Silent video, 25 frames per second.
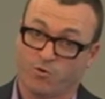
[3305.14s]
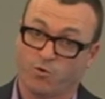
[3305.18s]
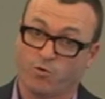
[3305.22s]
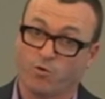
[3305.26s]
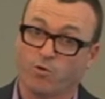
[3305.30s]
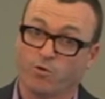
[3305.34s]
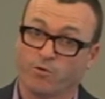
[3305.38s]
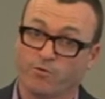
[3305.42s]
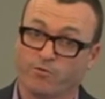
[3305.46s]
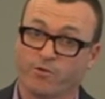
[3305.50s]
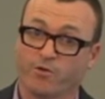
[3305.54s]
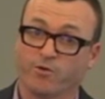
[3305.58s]

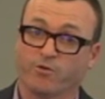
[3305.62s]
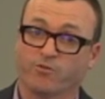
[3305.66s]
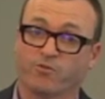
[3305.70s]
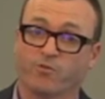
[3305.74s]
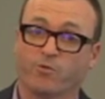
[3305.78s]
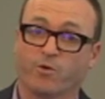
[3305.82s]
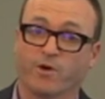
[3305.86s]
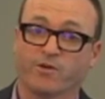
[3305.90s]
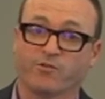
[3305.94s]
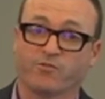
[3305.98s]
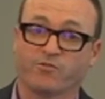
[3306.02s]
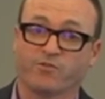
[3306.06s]
all of those
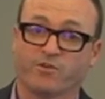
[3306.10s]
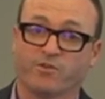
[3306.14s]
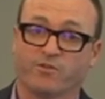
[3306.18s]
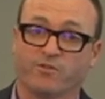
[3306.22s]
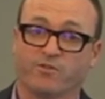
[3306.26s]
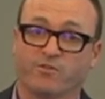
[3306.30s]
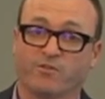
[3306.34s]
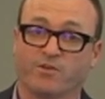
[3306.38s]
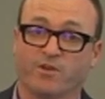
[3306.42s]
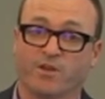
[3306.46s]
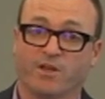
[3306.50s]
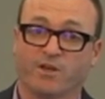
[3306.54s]

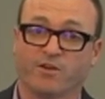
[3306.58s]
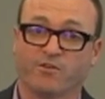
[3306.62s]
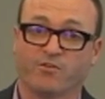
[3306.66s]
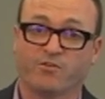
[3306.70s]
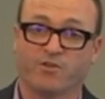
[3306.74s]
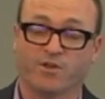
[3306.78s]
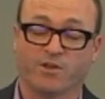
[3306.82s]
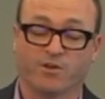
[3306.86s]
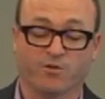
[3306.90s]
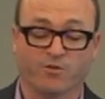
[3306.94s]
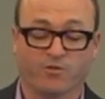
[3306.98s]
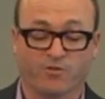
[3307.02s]
questions in a
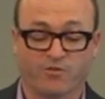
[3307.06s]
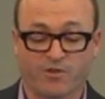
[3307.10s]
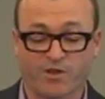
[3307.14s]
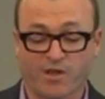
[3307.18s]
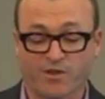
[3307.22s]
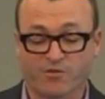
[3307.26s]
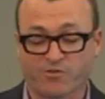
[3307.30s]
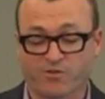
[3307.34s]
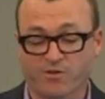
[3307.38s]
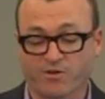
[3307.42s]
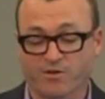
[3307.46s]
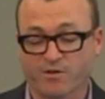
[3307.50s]
single
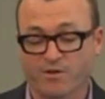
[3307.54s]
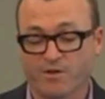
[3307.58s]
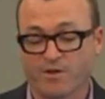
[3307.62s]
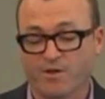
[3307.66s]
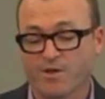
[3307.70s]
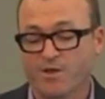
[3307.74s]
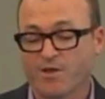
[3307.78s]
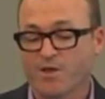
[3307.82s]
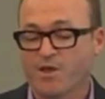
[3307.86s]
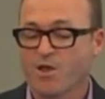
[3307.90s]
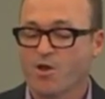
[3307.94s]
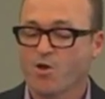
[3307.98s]
session.
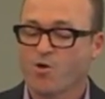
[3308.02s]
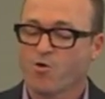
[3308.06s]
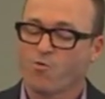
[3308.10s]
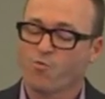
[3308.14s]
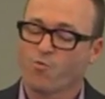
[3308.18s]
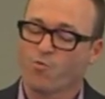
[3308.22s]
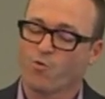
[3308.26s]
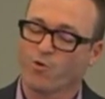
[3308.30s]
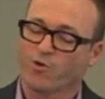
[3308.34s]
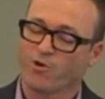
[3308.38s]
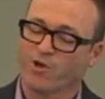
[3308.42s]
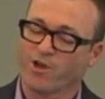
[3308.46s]

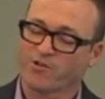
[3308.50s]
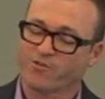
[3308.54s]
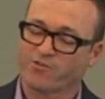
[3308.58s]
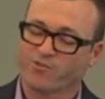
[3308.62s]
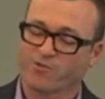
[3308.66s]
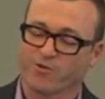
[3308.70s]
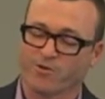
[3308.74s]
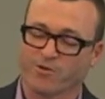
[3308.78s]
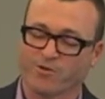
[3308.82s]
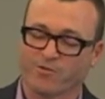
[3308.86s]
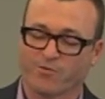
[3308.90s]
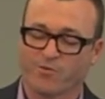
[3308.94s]
We're not
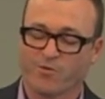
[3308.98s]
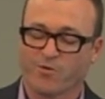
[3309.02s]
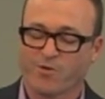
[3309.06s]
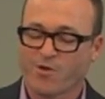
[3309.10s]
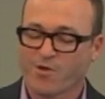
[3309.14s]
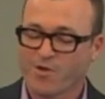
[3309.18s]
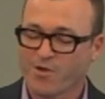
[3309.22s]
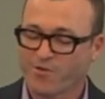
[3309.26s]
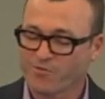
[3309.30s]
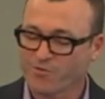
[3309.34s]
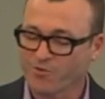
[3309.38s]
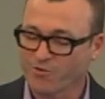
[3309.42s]
sure
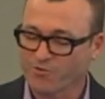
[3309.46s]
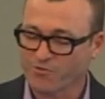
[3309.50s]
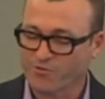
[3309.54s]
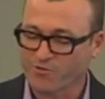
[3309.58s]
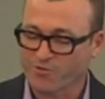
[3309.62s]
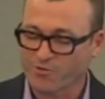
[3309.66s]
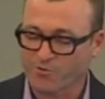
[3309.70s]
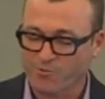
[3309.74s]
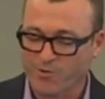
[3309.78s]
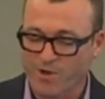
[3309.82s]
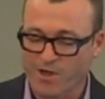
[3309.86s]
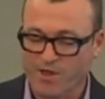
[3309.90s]
if those
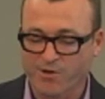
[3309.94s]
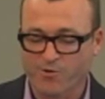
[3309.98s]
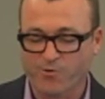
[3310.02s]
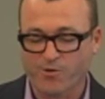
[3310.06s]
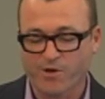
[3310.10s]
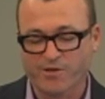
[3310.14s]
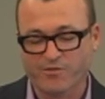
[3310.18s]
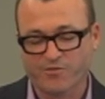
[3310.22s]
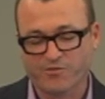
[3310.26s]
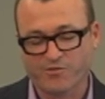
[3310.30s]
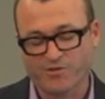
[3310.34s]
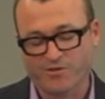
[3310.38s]
are the right
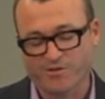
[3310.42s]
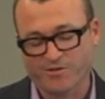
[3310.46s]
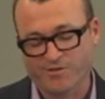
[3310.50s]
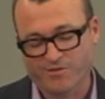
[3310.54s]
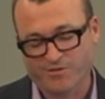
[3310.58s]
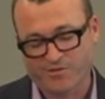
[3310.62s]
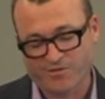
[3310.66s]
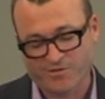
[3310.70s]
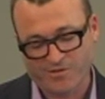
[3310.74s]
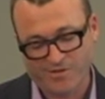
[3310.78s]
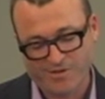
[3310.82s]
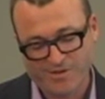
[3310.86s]

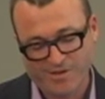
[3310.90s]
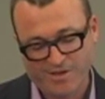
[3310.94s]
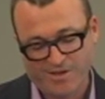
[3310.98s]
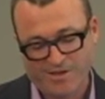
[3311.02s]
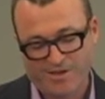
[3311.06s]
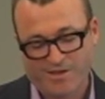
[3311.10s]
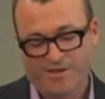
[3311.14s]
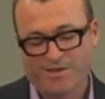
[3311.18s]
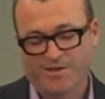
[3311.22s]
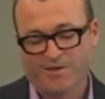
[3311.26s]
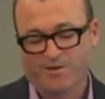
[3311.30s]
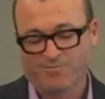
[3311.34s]
questions.
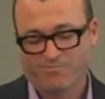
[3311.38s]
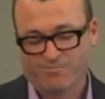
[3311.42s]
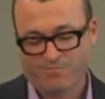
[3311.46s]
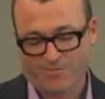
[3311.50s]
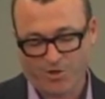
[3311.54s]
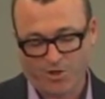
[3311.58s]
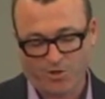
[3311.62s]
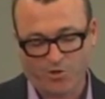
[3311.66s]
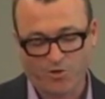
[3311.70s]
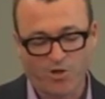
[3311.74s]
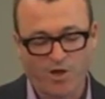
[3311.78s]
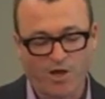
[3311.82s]

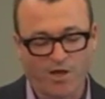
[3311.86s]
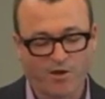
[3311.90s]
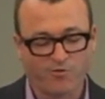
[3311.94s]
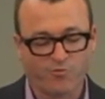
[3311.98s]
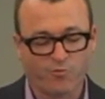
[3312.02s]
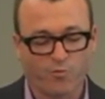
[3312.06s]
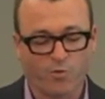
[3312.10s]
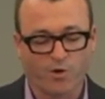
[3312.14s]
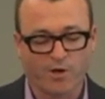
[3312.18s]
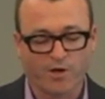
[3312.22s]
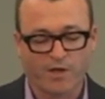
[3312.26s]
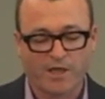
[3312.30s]
A lot
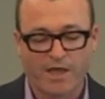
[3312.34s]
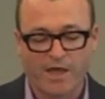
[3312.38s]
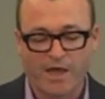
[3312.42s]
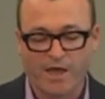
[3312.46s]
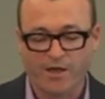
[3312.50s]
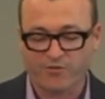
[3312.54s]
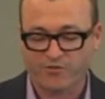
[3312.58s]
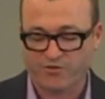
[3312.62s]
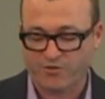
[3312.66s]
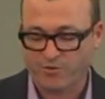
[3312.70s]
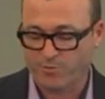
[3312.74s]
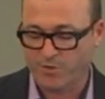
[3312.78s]
of work
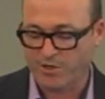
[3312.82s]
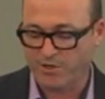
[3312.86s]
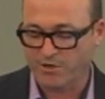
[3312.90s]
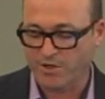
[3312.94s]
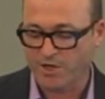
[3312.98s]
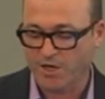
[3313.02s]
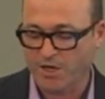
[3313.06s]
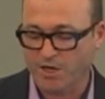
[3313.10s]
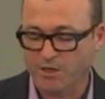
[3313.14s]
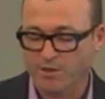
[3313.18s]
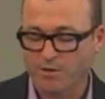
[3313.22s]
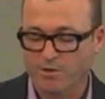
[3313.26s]
has to be
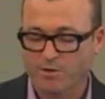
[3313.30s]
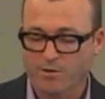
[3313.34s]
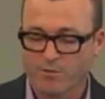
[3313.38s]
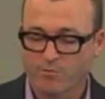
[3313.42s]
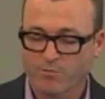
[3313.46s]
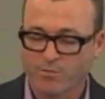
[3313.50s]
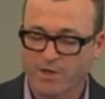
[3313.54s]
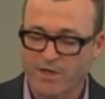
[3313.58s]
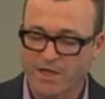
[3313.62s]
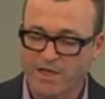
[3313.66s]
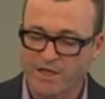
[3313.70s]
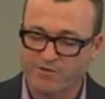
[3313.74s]
done.
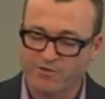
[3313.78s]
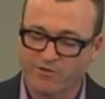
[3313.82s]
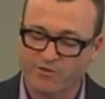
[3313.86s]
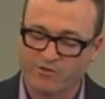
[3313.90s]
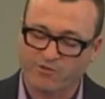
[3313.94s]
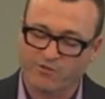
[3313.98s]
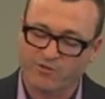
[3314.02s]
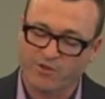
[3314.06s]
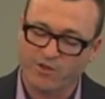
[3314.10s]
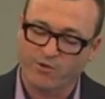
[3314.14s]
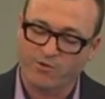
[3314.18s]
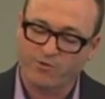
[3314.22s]
But I
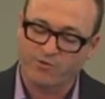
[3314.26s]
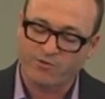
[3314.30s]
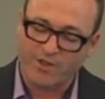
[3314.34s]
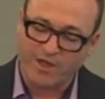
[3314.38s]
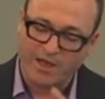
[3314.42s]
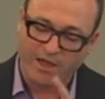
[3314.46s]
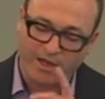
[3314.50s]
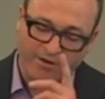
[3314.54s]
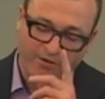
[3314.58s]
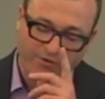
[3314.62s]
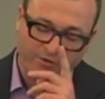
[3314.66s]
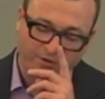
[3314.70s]
just use
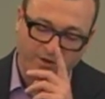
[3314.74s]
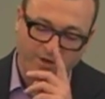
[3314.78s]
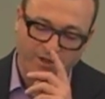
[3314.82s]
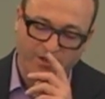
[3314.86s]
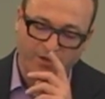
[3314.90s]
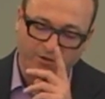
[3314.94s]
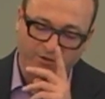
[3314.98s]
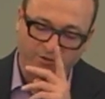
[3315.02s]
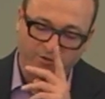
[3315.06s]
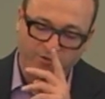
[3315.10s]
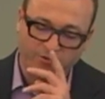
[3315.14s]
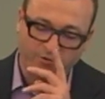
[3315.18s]
that as an
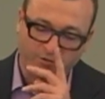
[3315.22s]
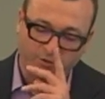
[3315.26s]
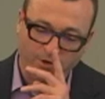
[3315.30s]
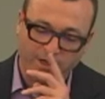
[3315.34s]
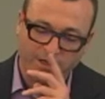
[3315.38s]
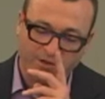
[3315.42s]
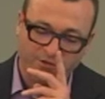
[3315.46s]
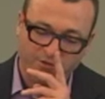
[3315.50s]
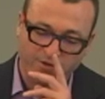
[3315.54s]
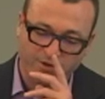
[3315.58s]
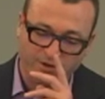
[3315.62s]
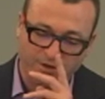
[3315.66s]

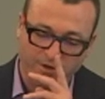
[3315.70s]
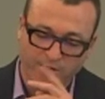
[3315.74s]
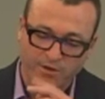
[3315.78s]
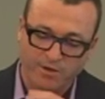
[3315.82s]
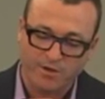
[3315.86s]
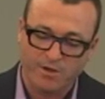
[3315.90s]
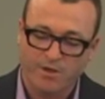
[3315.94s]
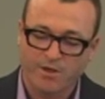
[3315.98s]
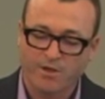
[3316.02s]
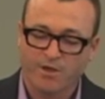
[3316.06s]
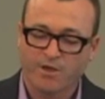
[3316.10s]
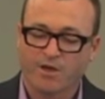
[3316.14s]
illustration
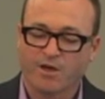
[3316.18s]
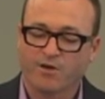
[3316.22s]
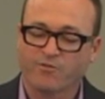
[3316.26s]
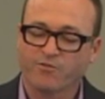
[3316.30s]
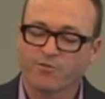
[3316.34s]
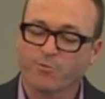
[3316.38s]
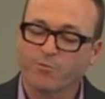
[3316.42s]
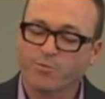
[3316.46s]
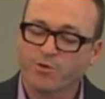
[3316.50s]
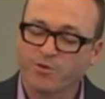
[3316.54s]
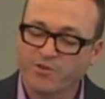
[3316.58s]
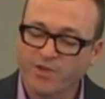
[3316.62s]

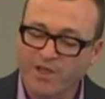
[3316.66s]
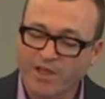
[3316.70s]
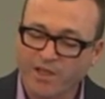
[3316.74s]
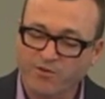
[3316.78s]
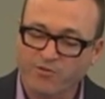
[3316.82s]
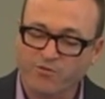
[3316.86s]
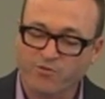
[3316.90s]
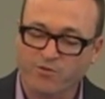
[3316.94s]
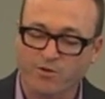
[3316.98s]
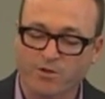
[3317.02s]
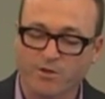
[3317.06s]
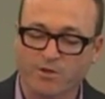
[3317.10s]
of the
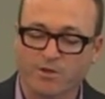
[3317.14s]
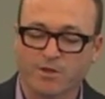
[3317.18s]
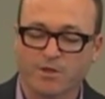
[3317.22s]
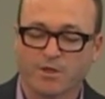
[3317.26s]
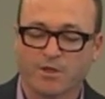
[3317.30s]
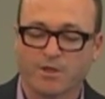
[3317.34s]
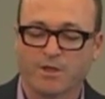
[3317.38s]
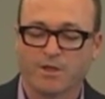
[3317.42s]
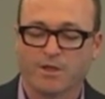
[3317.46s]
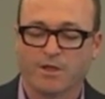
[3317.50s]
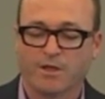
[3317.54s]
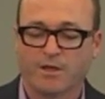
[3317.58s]
potential
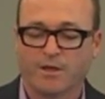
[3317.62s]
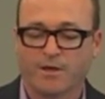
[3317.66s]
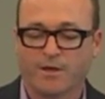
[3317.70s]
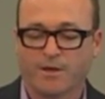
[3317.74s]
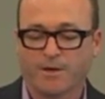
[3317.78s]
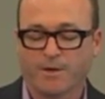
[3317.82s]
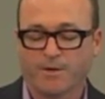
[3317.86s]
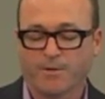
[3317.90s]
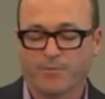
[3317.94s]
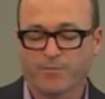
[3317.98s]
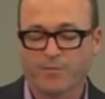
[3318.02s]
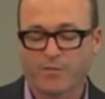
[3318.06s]

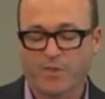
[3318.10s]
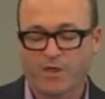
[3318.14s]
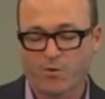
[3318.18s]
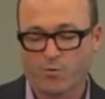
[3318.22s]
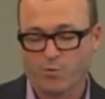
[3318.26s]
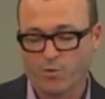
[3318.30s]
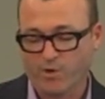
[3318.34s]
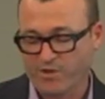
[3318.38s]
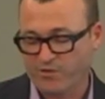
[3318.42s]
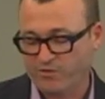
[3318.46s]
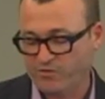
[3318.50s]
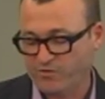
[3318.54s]
um,
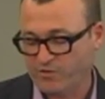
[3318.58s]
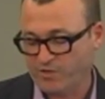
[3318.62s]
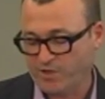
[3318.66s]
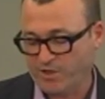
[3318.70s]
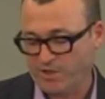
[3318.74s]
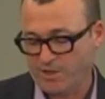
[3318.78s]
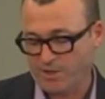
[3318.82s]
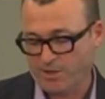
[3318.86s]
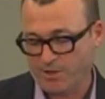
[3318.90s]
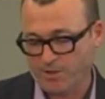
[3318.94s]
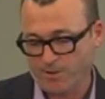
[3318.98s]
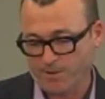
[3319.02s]
that we
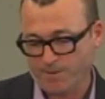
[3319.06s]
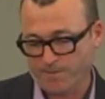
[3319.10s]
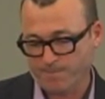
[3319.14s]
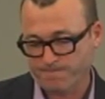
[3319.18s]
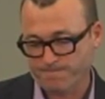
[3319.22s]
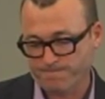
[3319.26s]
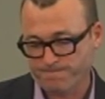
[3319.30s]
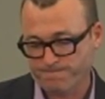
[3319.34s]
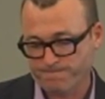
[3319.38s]
see here.